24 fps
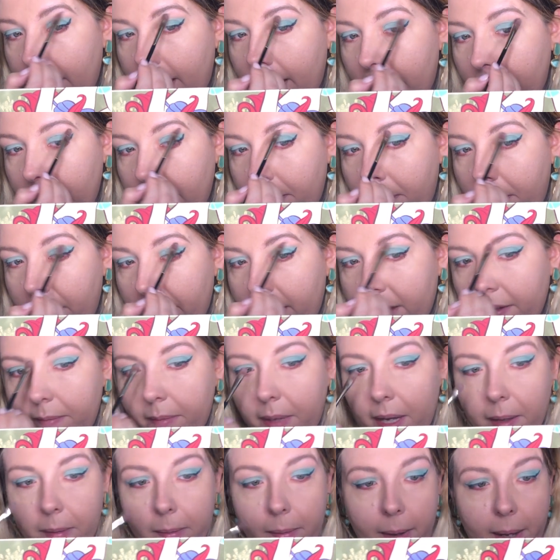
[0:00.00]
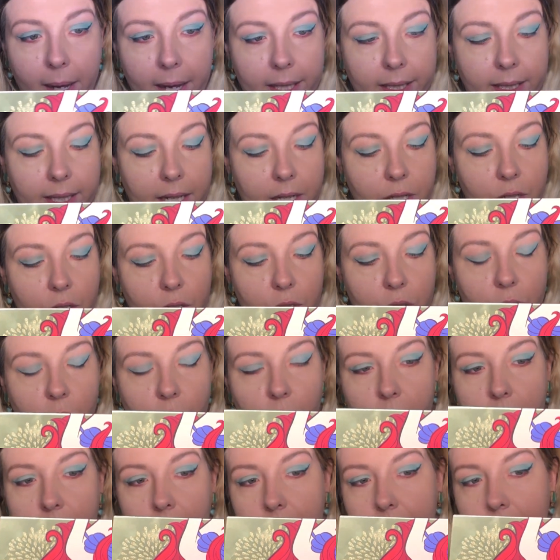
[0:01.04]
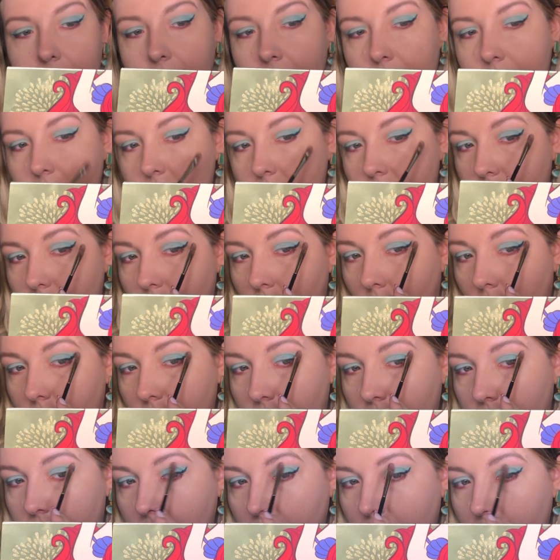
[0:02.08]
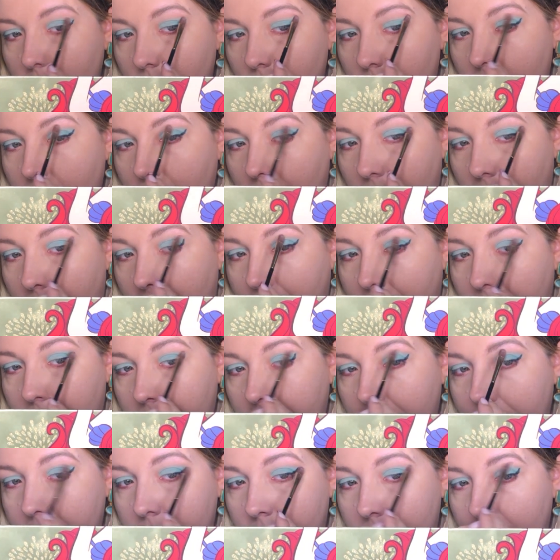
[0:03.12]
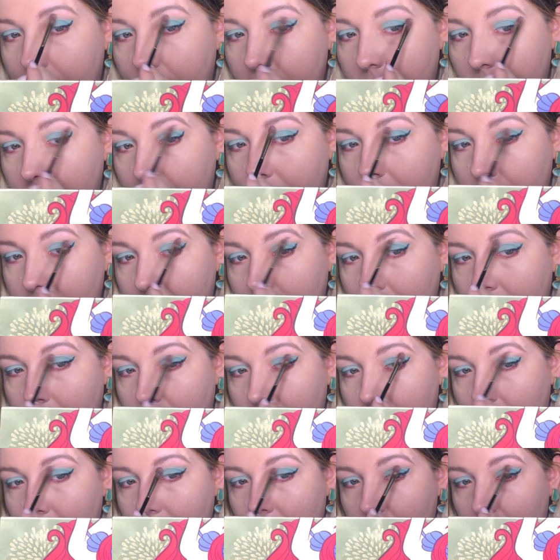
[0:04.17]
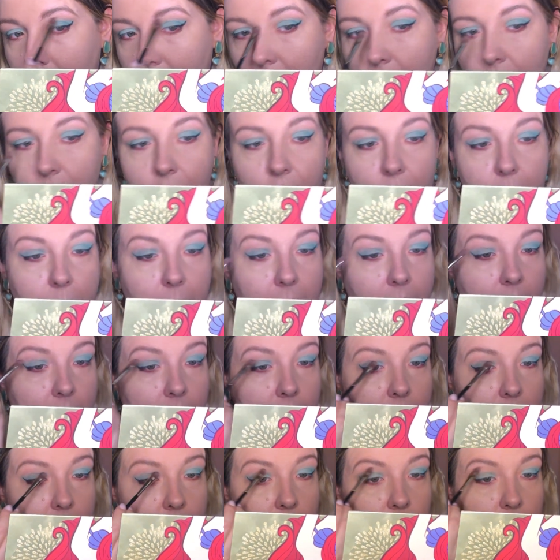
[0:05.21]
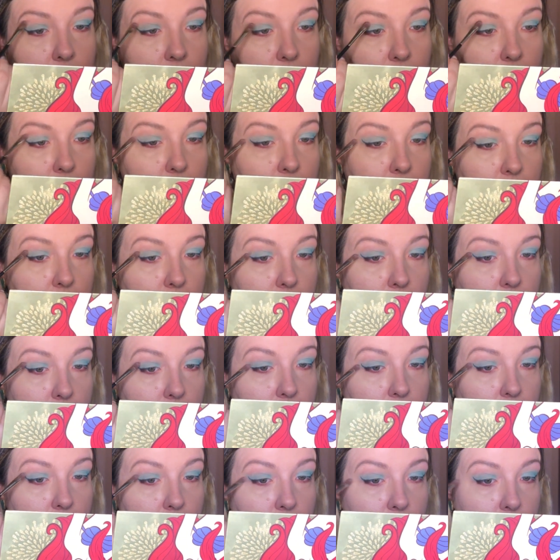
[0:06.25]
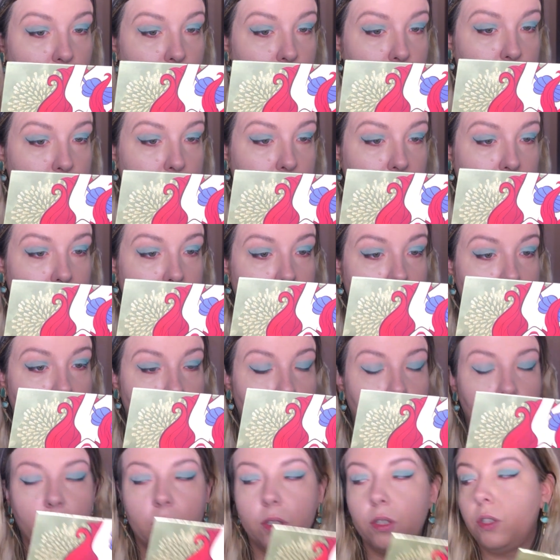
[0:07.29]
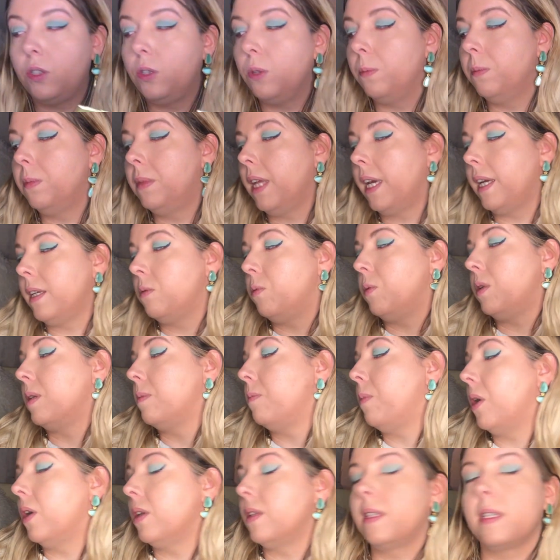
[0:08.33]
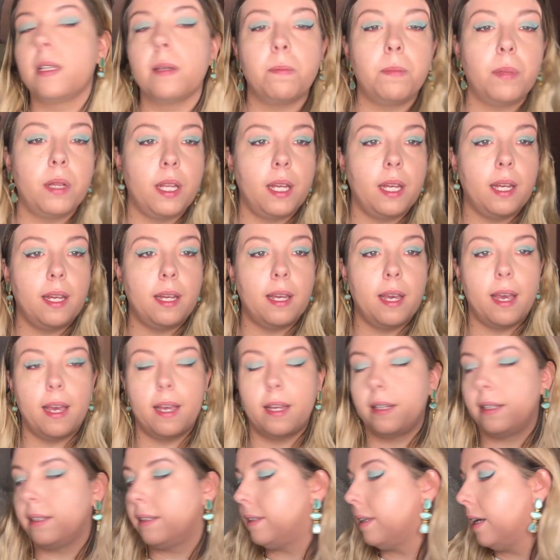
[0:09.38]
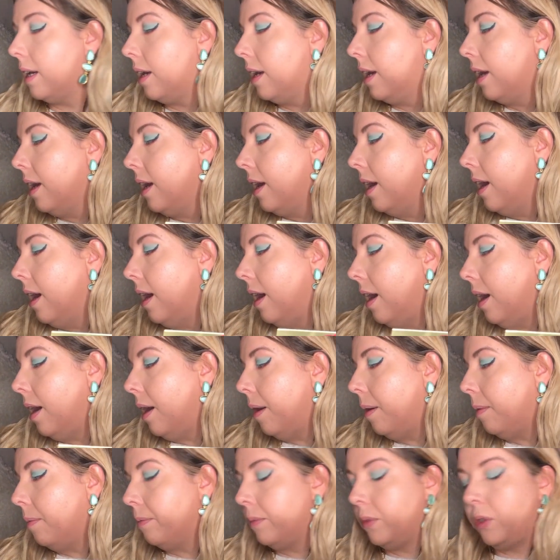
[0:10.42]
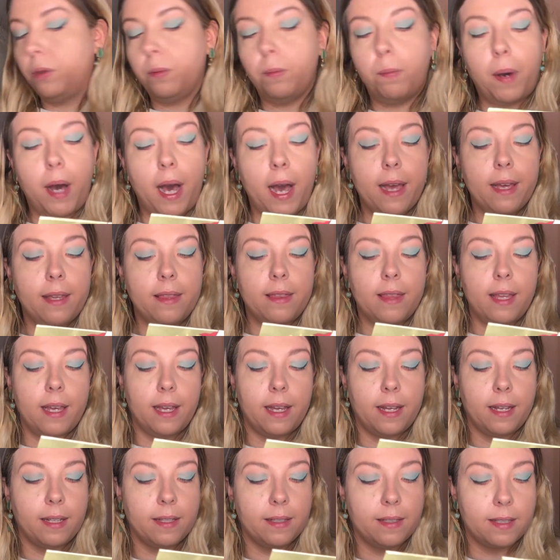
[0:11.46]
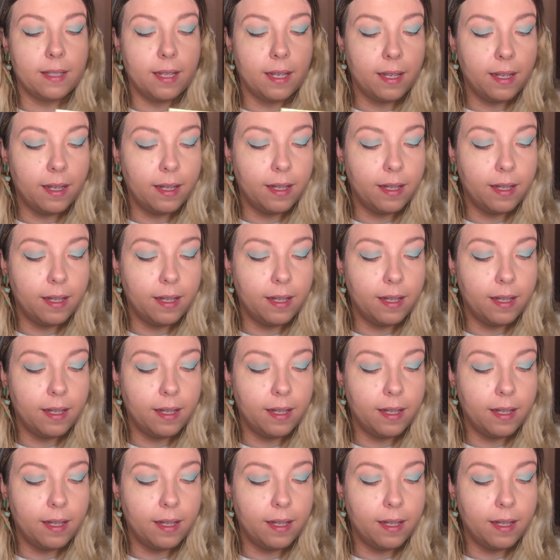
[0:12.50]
In the back of my mind, I just know that that's not good. And for me, you know, to consume things responsibly and to buy things